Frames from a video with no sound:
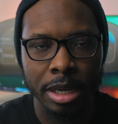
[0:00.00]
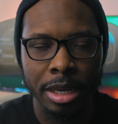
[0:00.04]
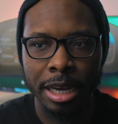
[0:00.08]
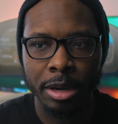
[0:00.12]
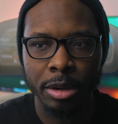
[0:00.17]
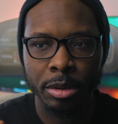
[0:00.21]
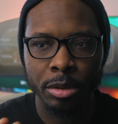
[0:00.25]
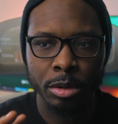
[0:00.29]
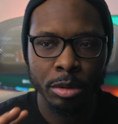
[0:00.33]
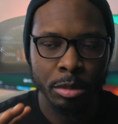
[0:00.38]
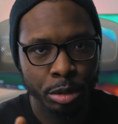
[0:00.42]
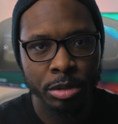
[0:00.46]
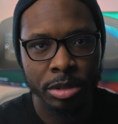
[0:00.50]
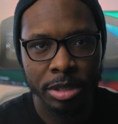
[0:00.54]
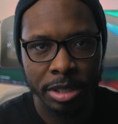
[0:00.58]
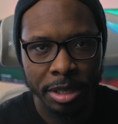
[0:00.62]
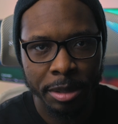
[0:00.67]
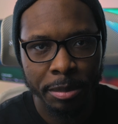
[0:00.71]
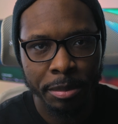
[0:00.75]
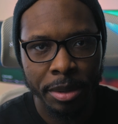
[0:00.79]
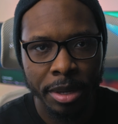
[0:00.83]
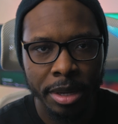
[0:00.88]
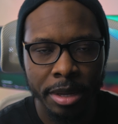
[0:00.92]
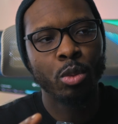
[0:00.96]
Now, pro
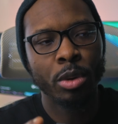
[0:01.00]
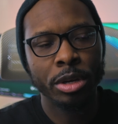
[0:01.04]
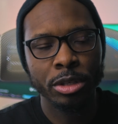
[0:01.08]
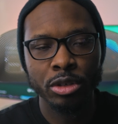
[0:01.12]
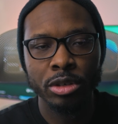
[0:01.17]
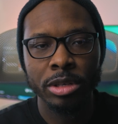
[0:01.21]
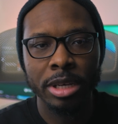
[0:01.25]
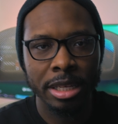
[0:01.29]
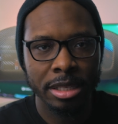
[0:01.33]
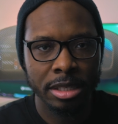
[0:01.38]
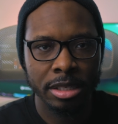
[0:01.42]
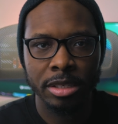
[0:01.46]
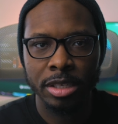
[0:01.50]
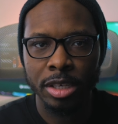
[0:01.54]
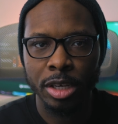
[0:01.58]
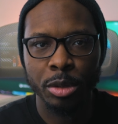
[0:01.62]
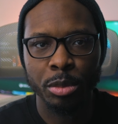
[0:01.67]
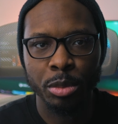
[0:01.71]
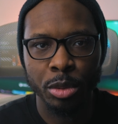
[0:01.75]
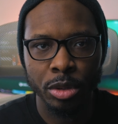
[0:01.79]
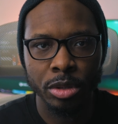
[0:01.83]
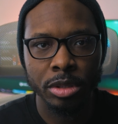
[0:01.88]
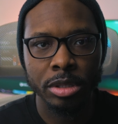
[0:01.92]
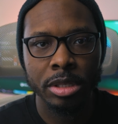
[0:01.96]
tip, when you get these
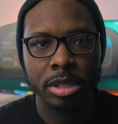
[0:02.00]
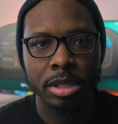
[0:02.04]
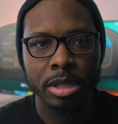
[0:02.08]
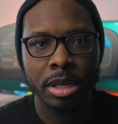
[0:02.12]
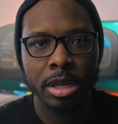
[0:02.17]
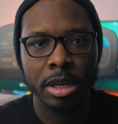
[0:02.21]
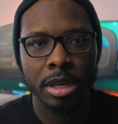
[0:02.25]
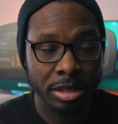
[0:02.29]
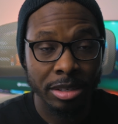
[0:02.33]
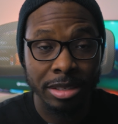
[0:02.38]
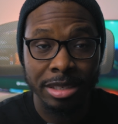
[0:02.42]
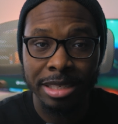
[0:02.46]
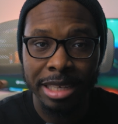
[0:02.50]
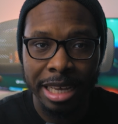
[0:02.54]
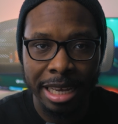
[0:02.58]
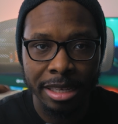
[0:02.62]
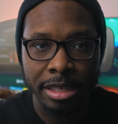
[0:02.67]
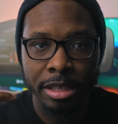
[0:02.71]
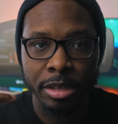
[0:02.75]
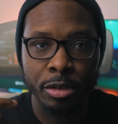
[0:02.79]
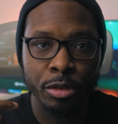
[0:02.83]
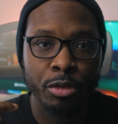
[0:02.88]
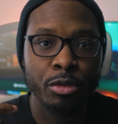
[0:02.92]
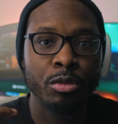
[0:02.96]
earbuds and you're
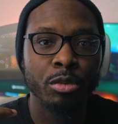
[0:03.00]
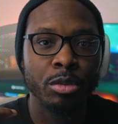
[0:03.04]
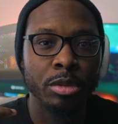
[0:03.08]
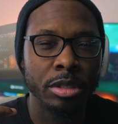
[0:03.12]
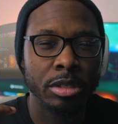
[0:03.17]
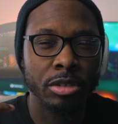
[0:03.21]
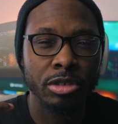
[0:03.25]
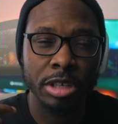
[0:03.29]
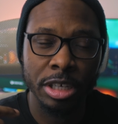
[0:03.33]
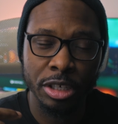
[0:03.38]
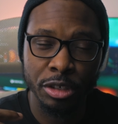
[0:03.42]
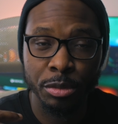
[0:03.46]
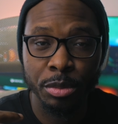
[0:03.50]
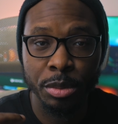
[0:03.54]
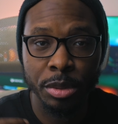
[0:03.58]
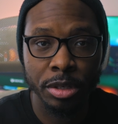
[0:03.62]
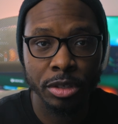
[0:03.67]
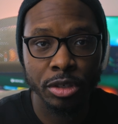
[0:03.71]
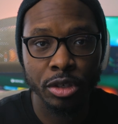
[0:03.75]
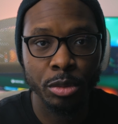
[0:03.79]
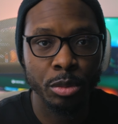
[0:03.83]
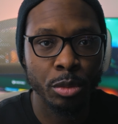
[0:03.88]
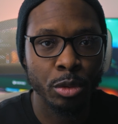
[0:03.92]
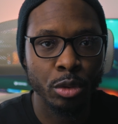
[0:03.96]
cycling through the
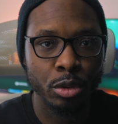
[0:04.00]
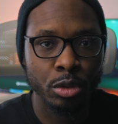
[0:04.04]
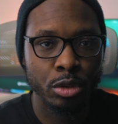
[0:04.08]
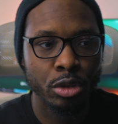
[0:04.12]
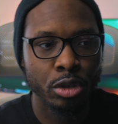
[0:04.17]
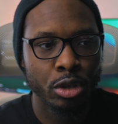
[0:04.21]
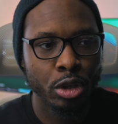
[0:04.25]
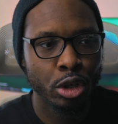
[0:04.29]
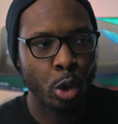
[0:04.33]
transparency modes,